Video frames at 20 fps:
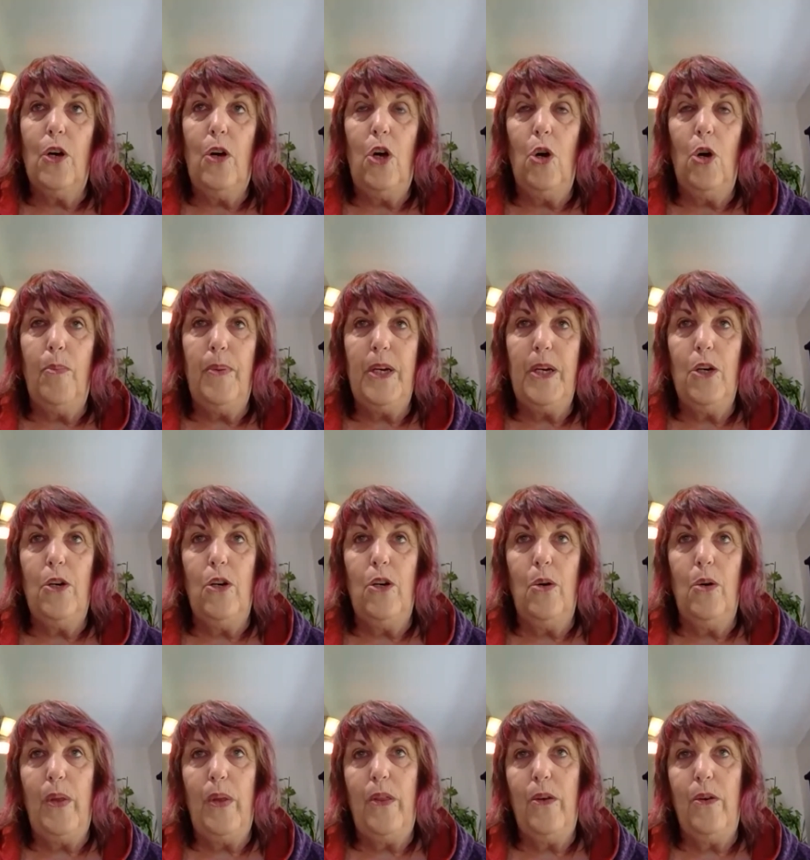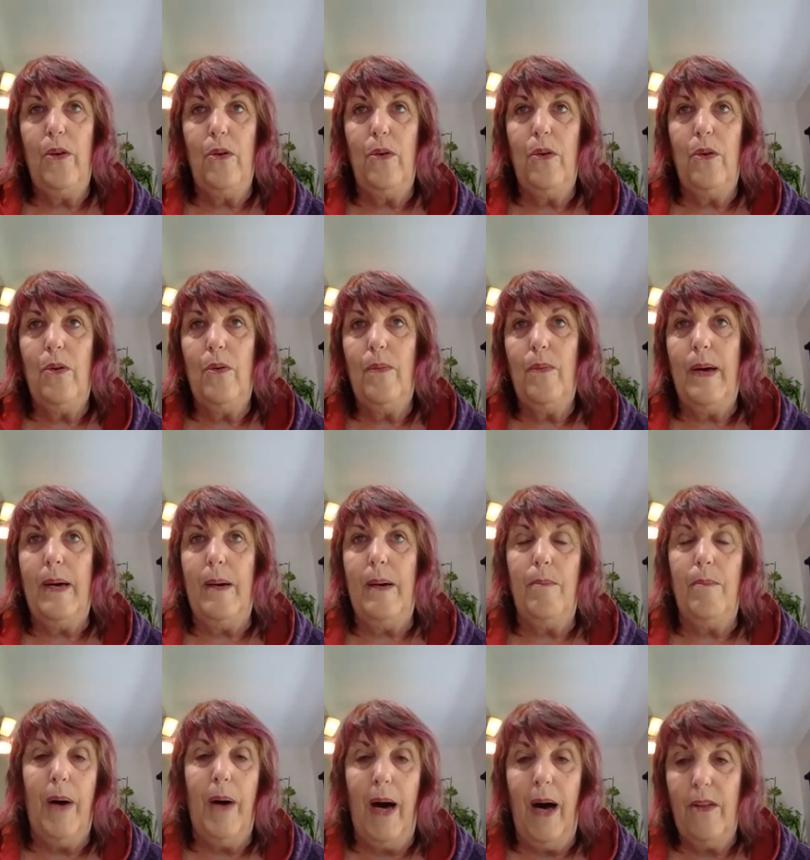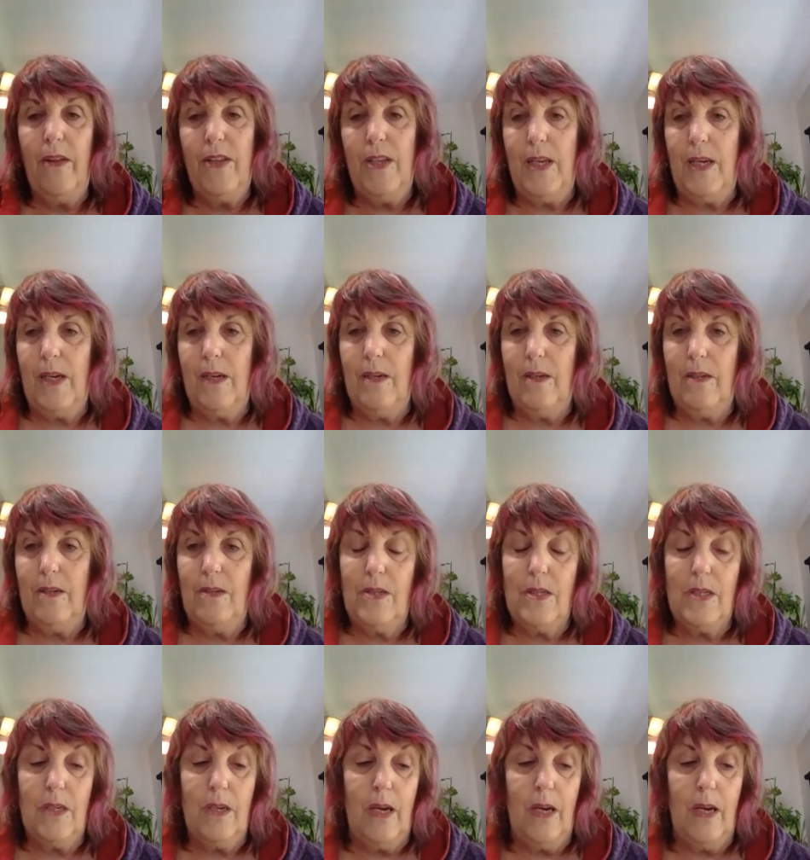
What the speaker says: helping her with her bathing and,